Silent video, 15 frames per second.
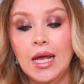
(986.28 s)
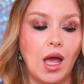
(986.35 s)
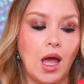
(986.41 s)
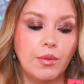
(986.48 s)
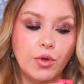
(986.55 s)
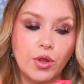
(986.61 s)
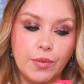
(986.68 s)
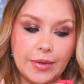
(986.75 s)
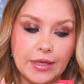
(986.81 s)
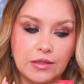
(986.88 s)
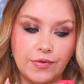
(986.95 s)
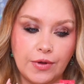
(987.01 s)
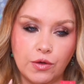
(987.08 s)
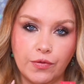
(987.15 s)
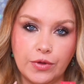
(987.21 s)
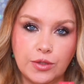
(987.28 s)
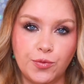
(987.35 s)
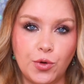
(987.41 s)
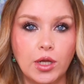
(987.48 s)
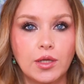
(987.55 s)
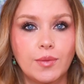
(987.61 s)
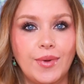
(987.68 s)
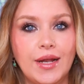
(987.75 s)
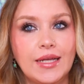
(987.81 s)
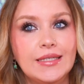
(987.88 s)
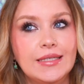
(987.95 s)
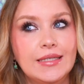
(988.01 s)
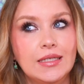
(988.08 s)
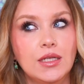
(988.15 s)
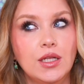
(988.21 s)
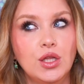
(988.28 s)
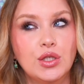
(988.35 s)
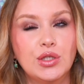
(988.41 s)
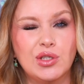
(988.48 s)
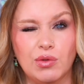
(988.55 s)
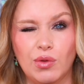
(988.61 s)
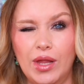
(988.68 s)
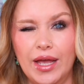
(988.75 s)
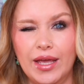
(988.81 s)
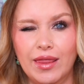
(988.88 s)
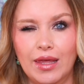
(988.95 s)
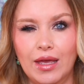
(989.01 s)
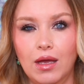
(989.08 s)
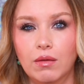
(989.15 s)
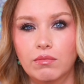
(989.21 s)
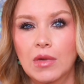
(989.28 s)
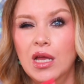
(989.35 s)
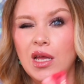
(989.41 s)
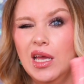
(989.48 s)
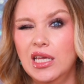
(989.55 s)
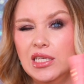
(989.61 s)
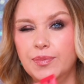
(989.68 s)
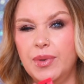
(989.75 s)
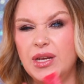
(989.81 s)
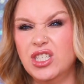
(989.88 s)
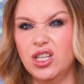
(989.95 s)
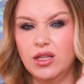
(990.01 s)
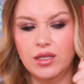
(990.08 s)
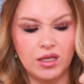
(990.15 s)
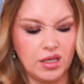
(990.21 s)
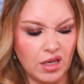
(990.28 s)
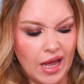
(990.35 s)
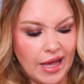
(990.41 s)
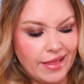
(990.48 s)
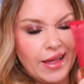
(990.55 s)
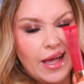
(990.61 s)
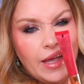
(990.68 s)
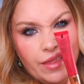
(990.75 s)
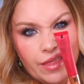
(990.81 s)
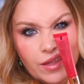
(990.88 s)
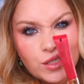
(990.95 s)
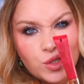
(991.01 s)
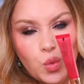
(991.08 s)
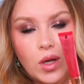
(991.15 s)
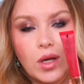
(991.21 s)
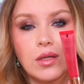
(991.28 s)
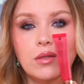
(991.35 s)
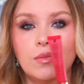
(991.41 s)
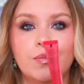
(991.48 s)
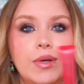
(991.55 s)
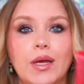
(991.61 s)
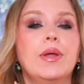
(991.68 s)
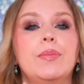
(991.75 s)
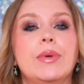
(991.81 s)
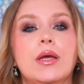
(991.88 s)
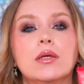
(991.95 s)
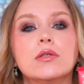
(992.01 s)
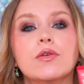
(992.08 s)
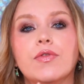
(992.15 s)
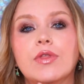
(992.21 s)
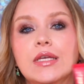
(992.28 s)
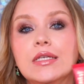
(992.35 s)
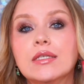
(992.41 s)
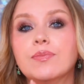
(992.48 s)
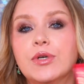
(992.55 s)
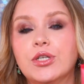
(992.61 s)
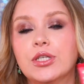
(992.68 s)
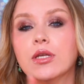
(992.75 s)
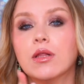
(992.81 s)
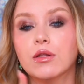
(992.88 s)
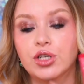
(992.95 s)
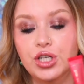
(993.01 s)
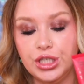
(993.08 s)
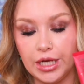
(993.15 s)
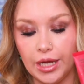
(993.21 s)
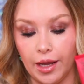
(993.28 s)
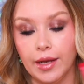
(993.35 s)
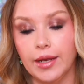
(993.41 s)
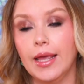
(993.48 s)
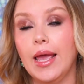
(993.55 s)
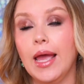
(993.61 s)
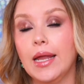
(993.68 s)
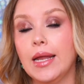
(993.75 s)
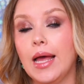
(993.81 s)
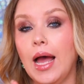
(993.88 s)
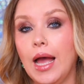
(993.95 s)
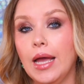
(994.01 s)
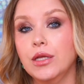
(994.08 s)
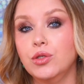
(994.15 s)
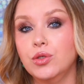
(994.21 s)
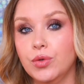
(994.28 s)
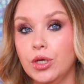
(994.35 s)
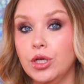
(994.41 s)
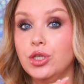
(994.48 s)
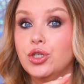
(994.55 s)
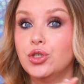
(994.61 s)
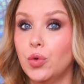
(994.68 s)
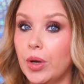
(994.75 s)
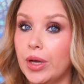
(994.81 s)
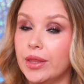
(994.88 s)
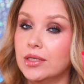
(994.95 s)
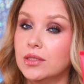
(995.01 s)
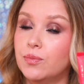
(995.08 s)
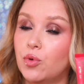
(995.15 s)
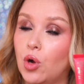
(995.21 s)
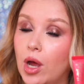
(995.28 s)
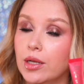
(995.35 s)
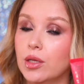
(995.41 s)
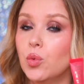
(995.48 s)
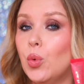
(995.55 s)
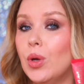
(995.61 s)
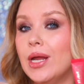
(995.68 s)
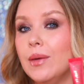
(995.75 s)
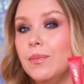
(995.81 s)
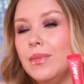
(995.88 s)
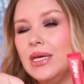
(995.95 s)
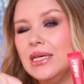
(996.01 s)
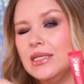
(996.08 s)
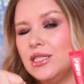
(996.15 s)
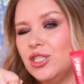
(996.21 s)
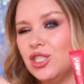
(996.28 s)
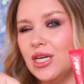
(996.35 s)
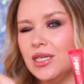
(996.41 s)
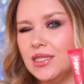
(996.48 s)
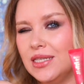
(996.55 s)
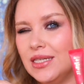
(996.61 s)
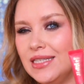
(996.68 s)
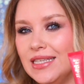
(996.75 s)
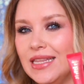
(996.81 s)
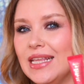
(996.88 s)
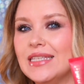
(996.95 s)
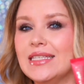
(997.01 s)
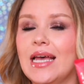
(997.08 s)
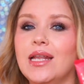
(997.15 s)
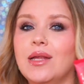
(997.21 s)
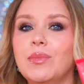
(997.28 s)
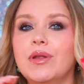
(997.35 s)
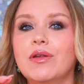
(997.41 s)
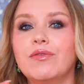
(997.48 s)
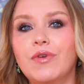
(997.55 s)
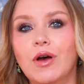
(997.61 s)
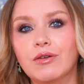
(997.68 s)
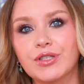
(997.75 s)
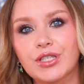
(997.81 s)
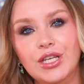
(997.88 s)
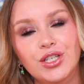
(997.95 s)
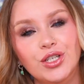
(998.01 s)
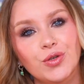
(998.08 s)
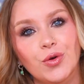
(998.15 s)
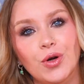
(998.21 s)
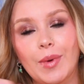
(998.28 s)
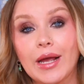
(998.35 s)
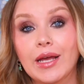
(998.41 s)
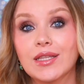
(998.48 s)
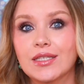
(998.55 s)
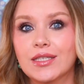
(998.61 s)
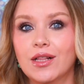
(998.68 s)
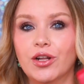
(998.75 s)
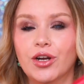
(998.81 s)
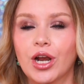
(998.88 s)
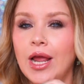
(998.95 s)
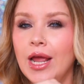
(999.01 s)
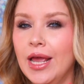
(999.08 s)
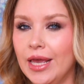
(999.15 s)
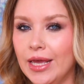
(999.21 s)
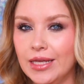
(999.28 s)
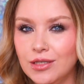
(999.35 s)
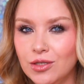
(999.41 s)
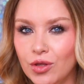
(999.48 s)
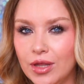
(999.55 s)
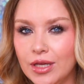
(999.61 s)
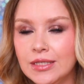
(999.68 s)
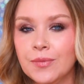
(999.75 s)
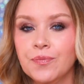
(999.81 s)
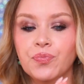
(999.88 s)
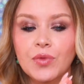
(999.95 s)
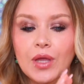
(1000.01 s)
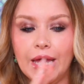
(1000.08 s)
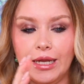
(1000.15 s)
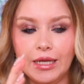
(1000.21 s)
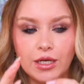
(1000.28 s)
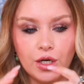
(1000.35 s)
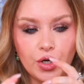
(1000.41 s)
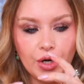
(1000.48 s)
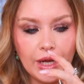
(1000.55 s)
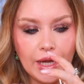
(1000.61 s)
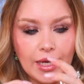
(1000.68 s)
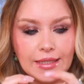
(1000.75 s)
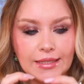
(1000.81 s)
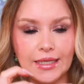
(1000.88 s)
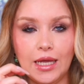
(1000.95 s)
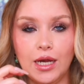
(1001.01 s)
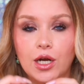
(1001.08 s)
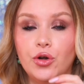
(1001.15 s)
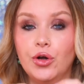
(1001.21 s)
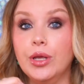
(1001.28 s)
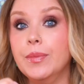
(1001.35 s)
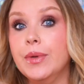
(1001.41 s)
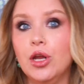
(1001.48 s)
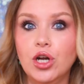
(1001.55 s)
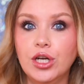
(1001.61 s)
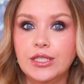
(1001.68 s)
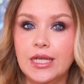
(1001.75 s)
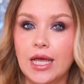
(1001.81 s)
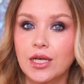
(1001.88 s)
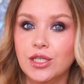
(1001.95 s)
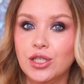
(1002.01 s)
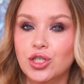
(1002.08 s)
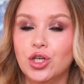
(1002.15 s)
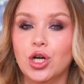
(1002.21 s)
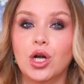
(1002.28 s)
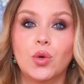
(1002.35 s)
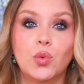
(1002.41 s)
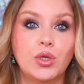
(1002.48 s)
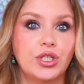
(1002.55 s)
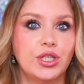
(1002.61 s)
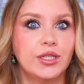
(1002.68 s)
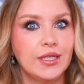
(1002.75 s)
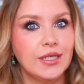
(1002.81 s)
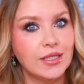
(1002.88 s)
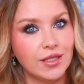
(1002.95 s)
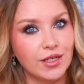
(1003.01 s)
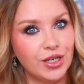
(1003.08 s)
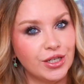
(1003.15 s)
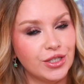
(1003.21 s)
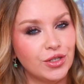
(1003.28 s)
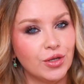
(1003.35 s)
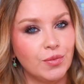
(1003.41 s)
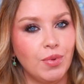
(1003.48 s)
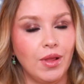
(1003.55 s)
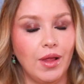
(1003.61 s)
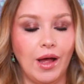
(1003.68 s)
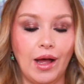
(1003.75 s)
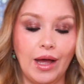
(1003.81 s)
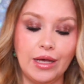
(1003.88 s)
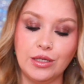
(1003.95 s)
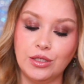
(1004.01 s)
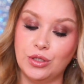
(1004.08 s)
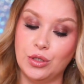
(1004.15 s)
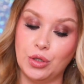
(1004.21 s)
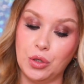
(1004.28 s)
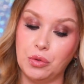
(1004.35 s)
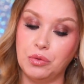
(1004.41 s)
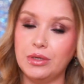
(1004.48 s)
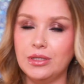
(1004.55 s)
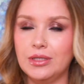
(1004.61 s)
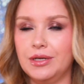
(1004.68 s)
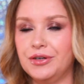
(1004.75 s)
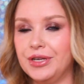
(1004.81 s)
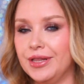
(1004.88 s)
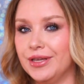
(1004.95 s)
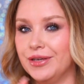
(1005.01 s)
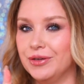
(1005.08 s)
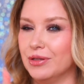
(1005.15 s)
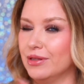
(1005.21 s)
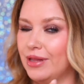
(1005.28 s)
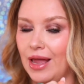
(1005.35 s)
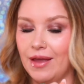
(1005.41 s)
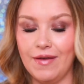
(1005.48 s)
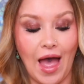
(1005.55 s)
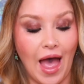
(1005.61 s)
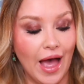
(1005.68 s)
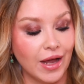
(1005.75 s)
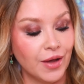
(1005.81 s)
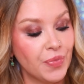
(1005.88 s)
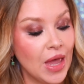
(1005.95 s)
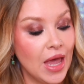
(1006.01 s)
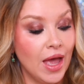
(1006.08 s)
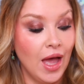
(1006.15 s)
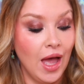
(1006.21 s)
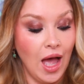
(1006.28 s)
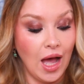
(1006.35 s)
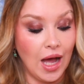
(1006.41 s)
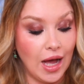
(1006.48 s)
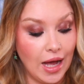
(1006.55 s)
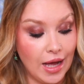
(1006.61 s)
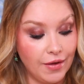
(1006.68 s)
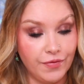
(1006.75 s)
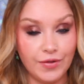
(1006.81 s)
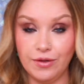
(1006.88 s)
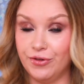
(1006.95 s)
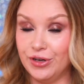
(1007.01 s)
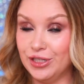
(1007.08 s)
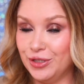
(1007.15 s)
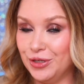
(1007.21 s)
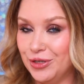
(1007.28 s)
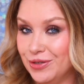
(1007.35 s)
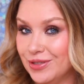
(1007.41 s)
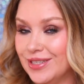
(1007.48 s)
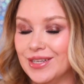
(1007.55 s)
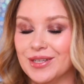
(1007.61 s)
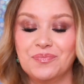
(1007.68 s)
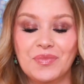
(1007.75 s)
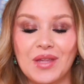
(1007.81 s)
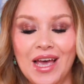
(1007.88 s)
I'm not the biggest fan of this product, but I still do like them. Especially I like this one, but because of this particular shade. And I do enjoy this product when I mix just a tiny bit of foundation or my concealer into this, and it creates a creamier texture, which is easier to apply. So it's a really good life hack. Feel free to use it.